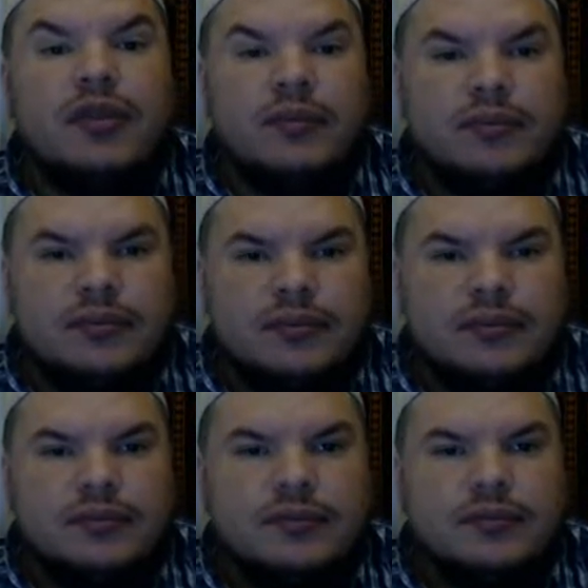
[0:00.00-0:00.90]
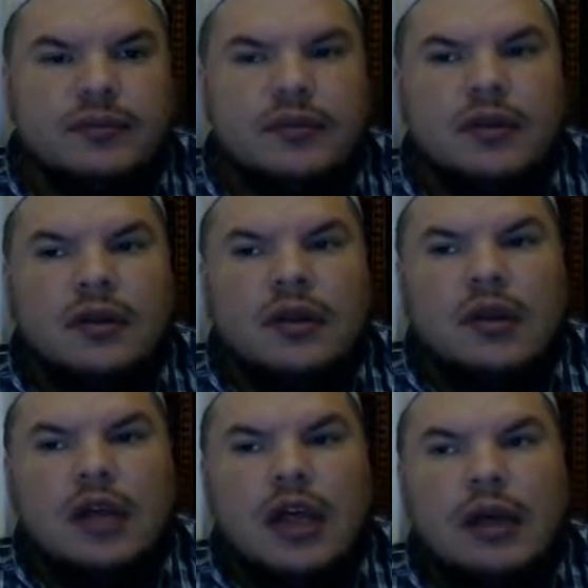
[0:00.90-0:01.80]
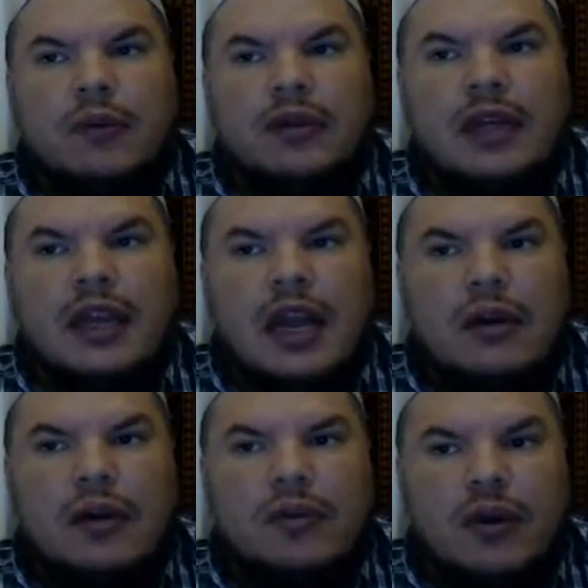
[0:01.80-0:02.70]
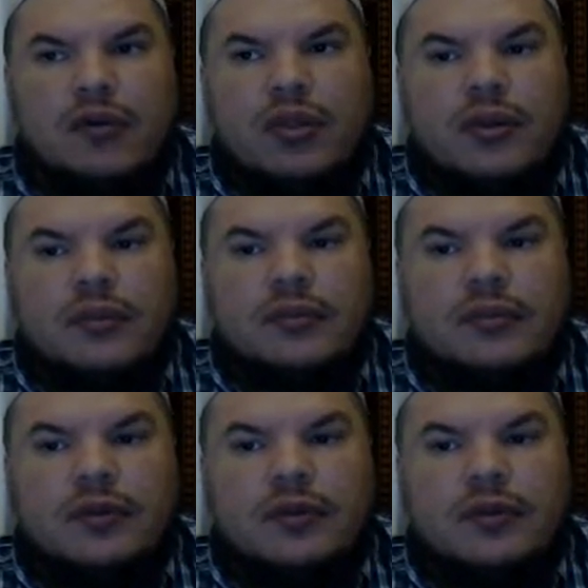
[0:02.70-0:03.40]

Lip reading: them. And when they carry with them,